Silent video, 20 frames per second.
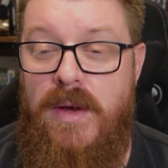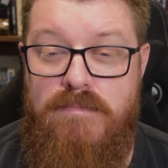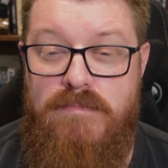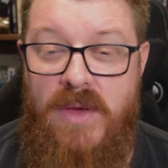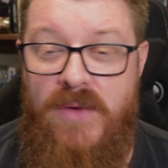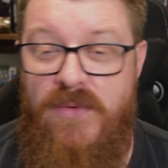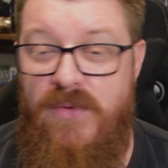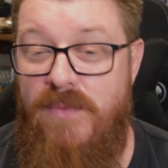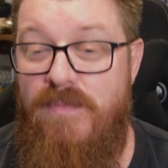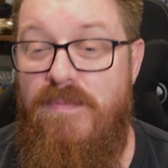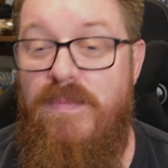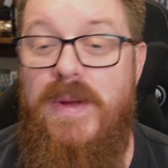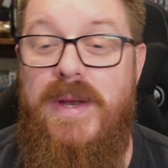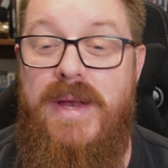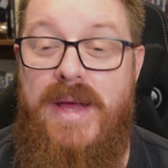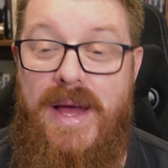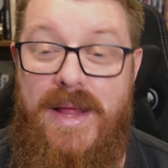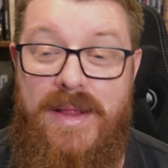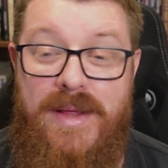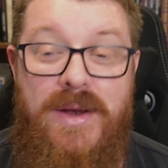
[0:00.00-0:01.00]
If you've
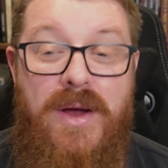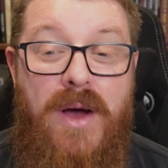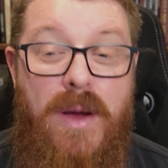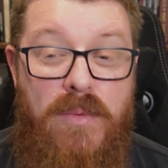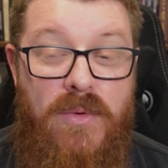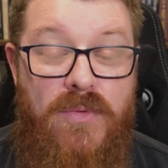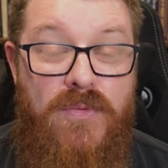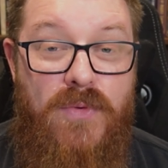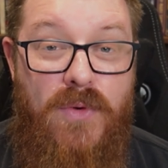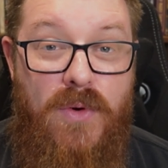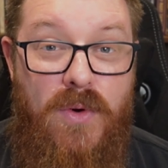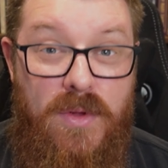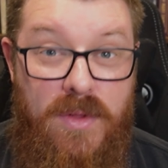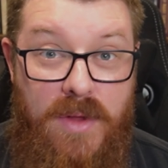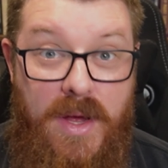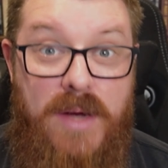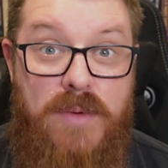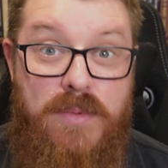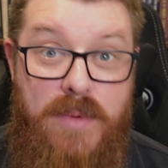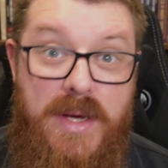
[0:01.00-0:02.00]
been out the night before,
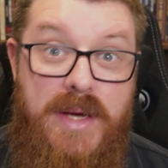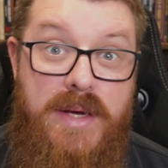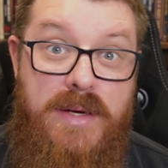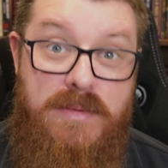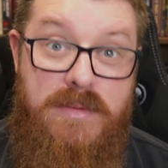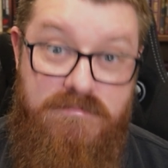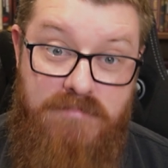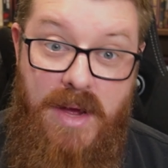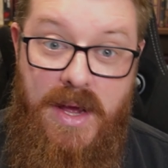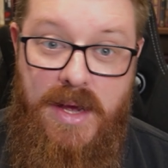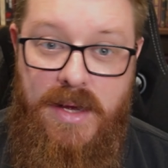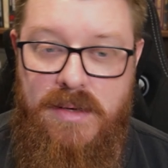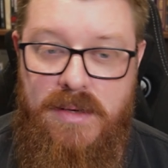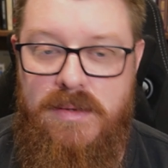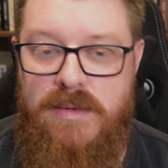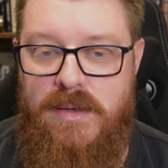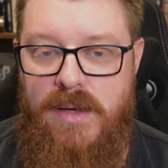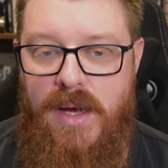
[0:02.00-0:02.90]
like we had,